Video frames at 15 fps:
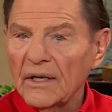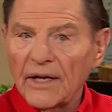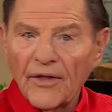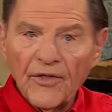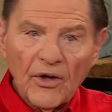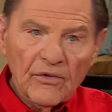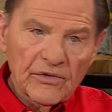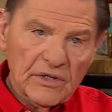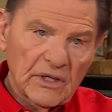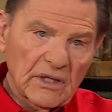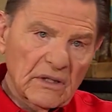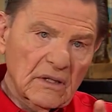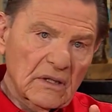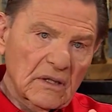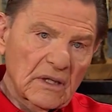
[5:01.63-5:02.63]
Now, those
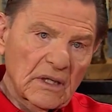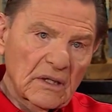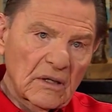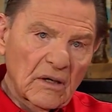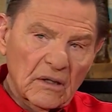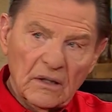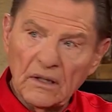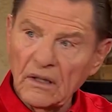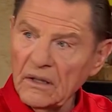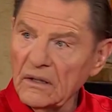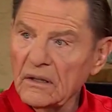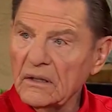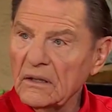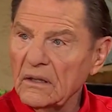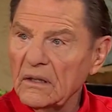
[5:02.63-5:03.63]
that are,
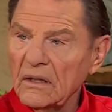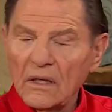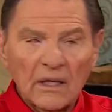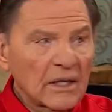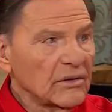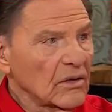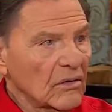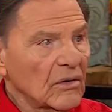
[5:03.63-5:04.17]
and the